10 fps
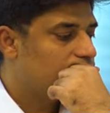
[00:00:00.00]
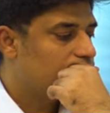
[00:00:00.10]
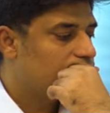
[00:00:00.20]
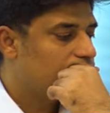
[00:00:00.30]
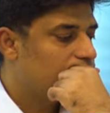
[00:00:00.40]

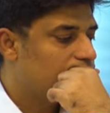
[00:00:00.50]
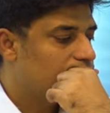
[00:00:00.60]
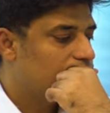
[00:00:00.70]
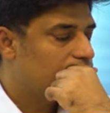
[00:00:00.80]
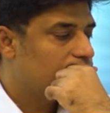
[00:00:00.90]

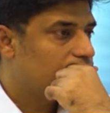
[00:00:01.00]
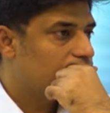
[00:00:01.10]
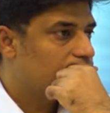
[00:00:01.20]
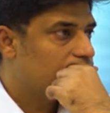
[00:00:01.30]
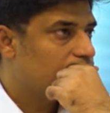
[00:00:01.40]

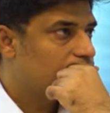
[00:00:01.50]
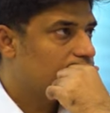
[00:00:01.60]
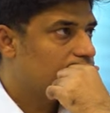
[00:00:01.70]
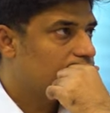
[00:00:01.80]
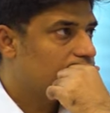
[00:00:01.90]

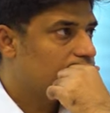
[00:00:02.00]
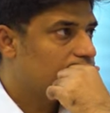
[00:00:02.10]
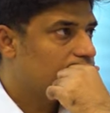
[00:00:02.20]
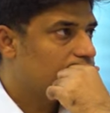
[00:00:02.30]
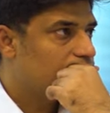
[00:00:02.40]

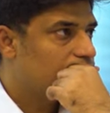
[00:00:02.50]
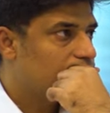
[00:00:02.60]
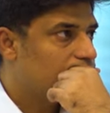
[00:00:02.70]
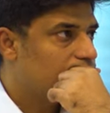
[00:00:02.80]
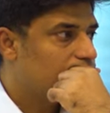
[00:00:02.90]

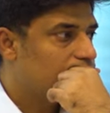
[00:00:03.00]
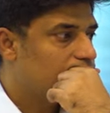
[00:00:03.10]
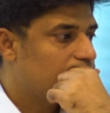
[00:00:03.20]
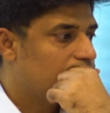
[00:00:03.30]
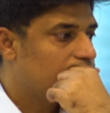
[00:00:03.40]

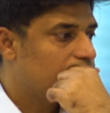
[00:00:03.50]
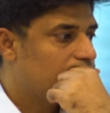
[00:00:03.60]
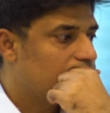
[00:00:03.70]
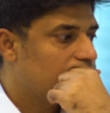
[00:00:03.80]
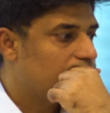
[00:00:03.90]

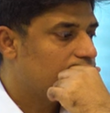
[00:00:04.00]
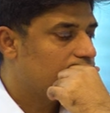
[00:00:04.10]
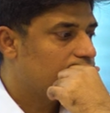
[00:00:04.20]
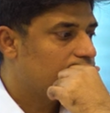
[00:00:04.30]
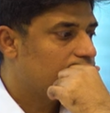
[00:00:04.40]

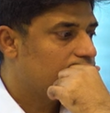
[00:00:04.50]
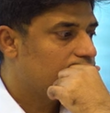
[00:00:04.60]
No words are spoken by the person on screen.